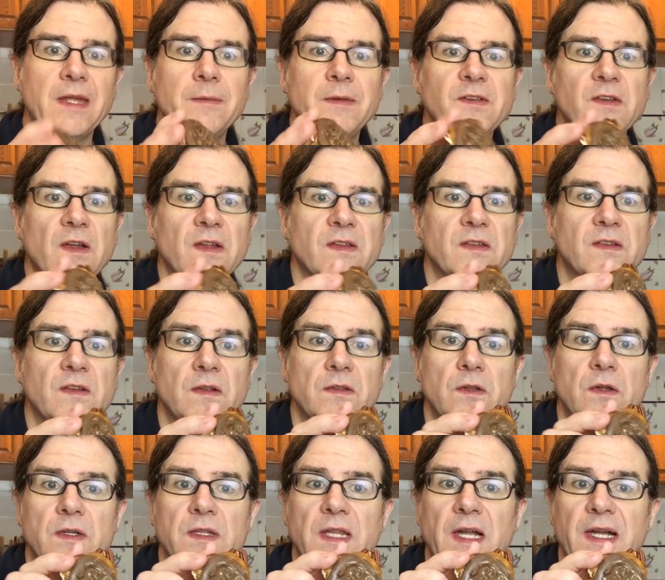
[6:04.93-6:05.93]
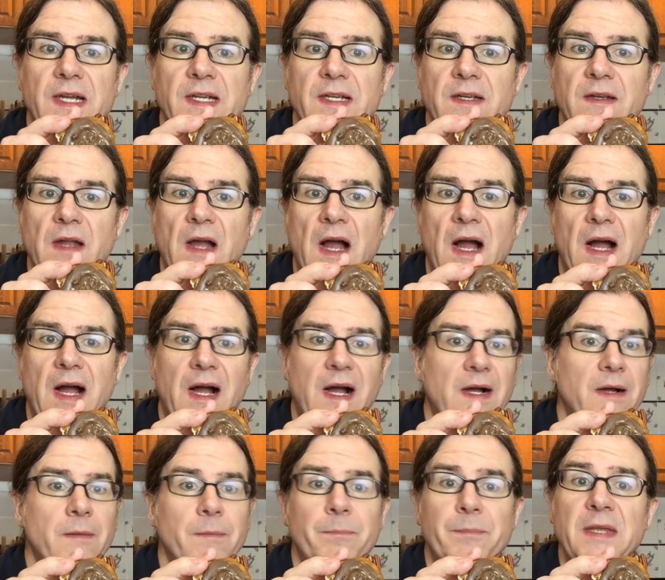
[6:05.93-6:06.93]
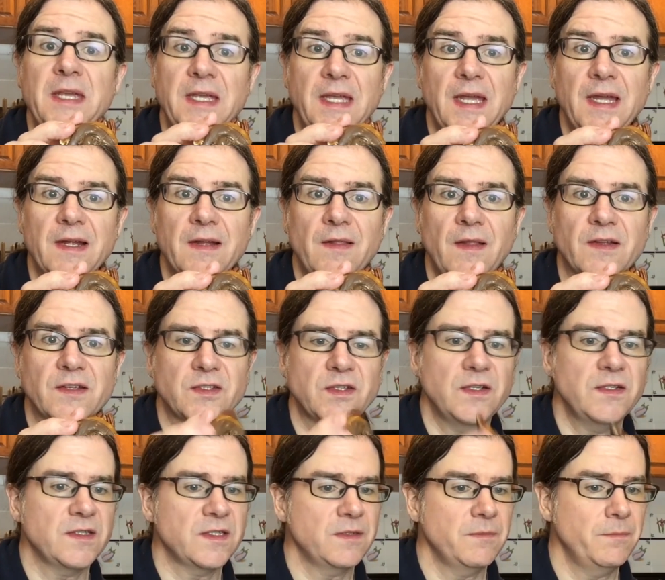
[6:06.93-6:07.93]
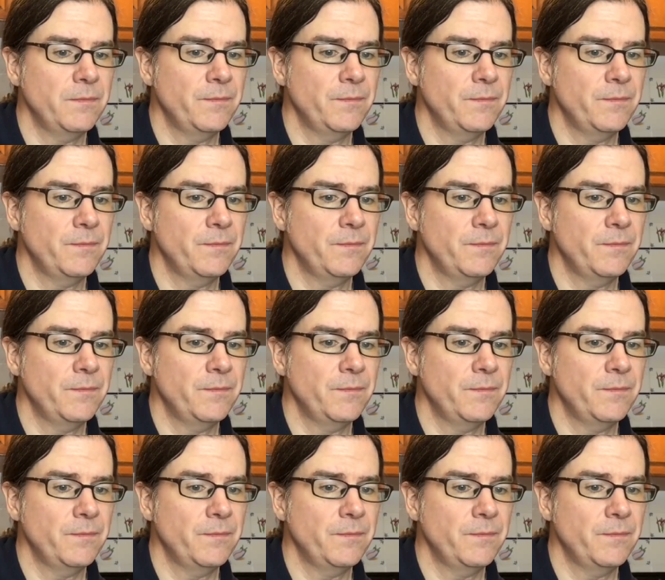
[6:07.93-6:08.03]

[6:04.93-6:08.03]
can just look like pecan clusters.